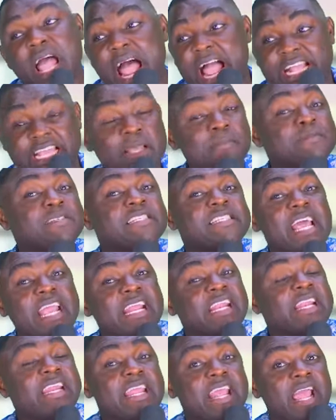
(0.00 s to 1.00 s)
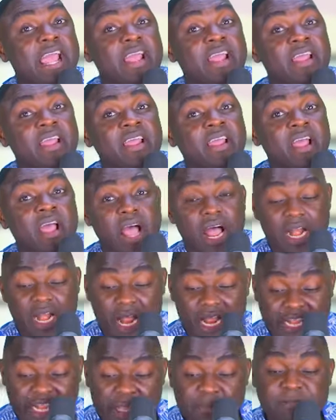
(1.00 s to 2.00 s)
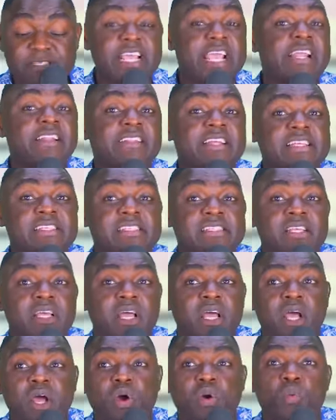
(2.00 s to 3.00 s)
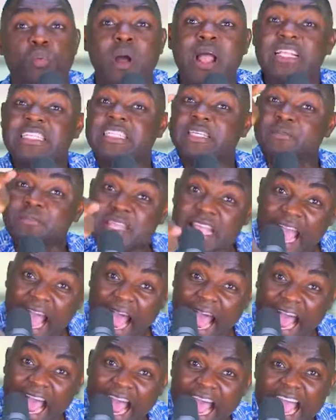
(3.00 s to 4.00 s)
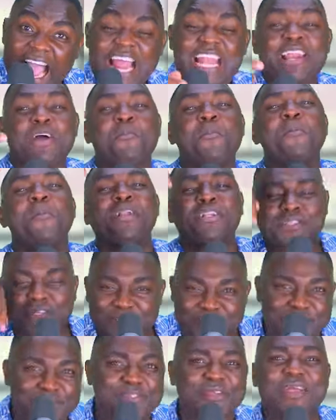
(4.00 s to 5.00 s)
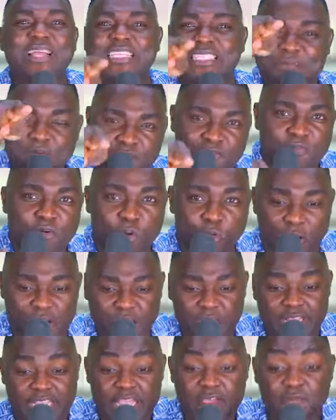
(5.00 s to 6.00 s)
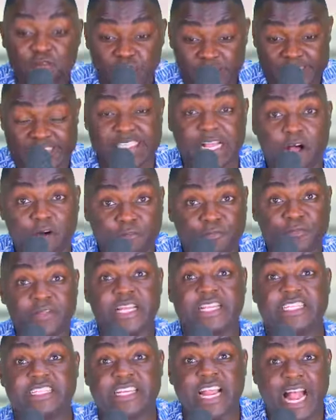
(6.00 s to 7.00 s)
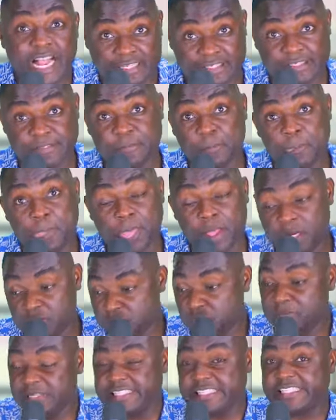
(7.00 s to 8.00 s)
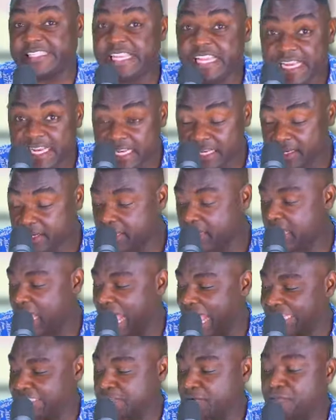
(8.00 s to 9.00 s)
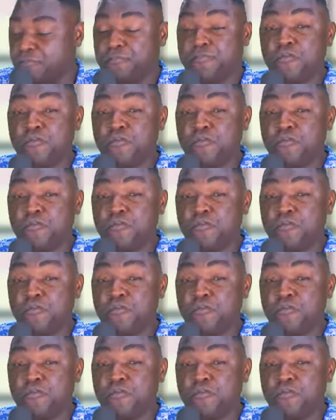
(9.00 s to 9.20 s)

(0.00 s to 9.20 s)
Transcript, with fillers: I keep saying here, and I keep saying this, where Jimmy are, and no be treated so a Jimmy Fu. When you give yourself the chance to be seen as a